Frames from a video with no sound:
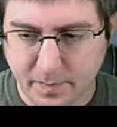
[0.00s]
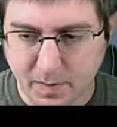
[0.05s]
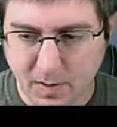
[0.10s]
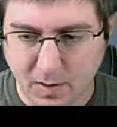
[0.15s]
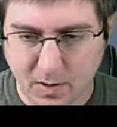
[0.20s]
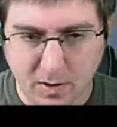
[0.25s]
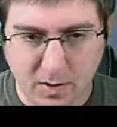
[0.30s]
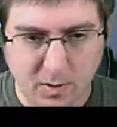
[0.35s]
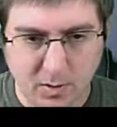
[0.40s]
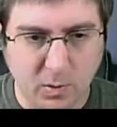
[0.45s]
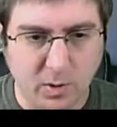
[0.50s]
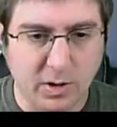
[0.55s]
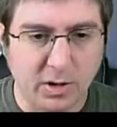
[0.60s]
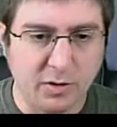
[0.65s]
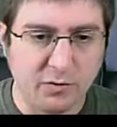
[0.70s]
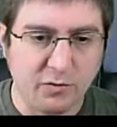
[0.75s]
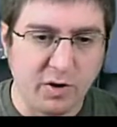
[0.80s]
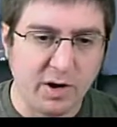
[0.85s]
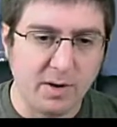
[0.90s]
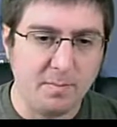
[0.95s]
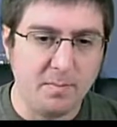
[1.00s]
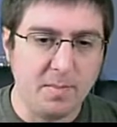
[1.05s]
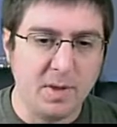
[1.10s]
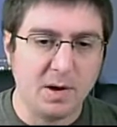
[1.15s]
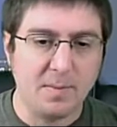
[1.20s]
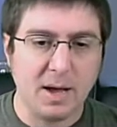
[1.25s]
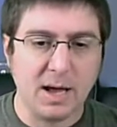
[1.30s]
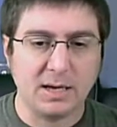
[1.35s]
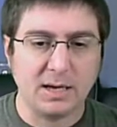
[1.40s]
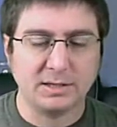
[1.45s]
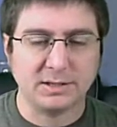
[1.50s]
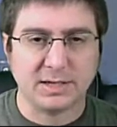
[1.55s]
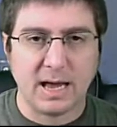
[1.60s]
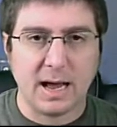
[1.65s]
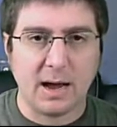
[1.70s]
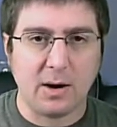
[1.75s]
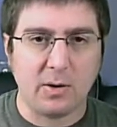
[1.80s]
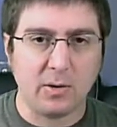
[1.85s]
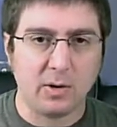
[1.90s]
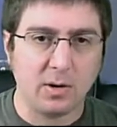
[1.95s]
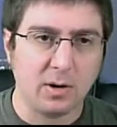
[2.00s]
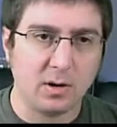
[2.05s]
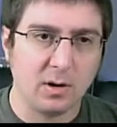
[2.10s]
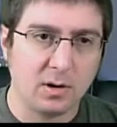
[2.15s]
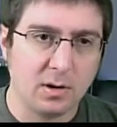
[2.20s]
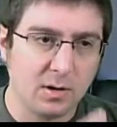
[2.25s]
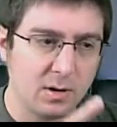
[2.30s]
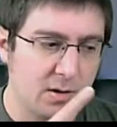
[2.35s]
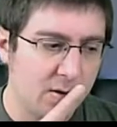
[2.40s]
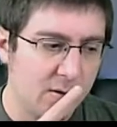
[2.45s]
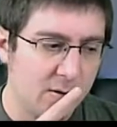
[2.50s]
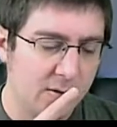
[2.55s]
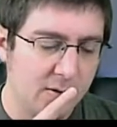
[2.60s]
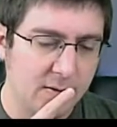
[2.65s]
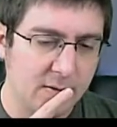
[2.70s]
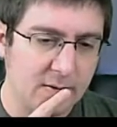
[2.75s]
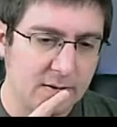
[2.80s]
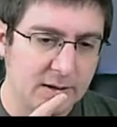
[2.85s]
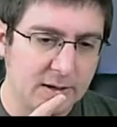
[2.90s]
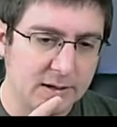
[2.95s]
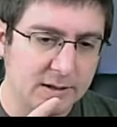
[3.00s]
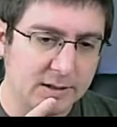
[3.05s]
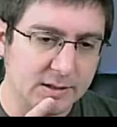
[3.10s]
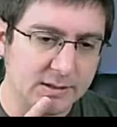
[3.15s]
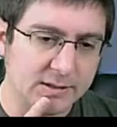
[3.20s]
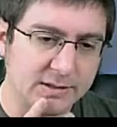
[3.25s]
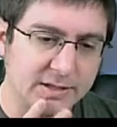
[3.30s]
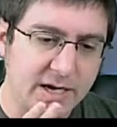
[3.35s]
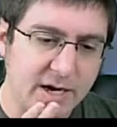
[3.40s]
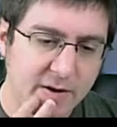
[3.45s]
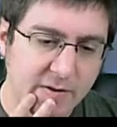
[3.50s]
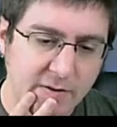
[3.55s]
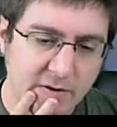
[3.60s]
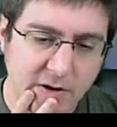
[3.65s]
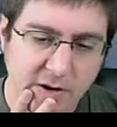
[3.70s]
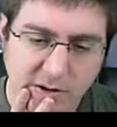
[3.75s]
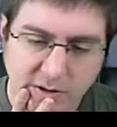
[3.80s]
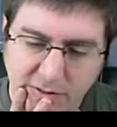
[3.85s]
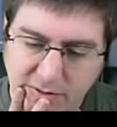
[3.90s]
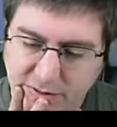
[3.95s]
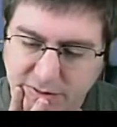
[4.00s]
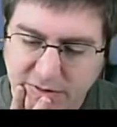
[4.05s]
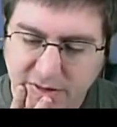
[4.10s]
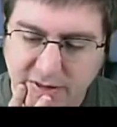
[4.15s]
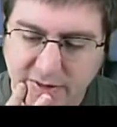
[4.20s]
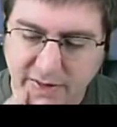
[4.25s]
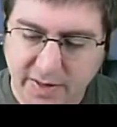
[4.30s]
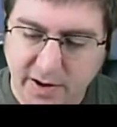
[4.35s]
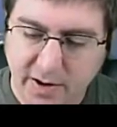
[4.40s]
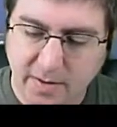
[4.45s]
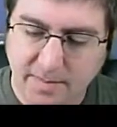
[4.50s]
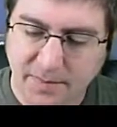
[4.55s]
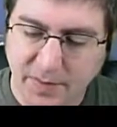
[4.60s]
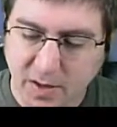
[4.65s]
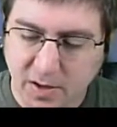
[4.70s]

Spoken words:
Alright, we're going to try to minimize our terror thing there.